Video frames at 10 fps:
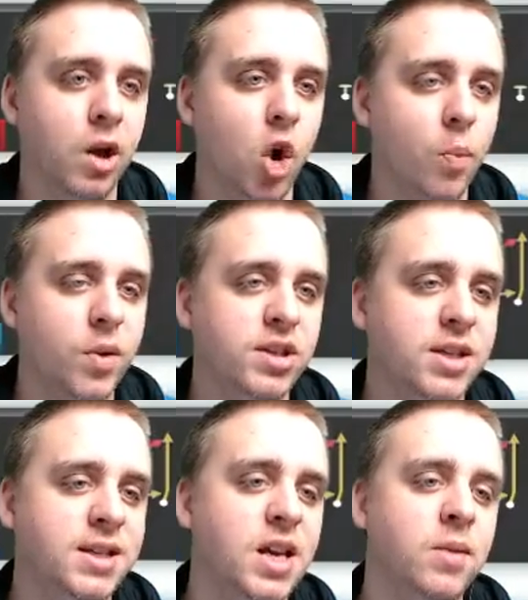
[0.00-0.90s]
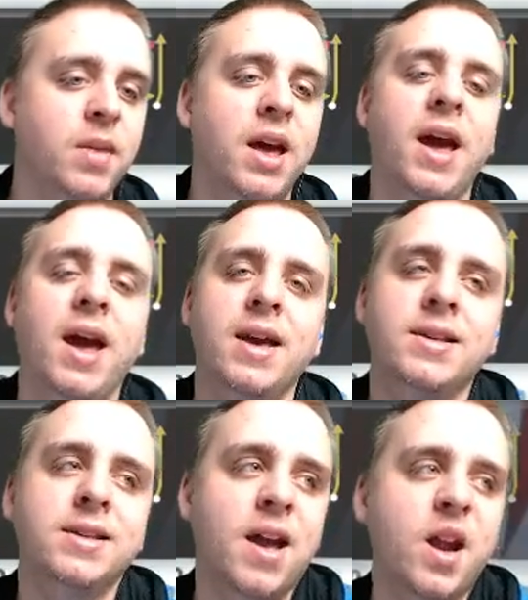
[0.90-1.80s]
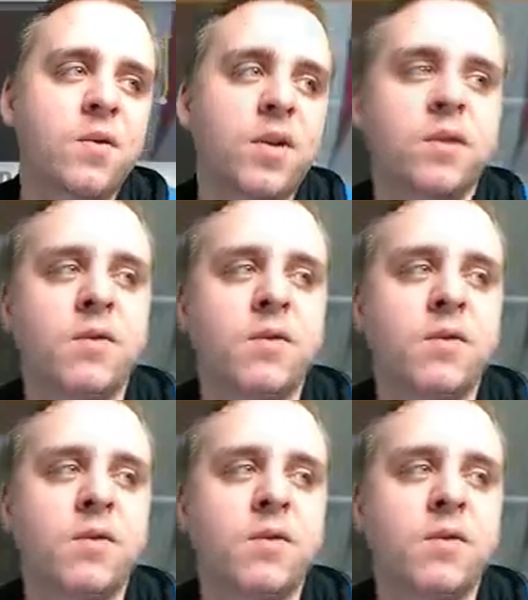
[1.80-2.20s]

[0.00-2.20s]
I hope it's a team that has kind of an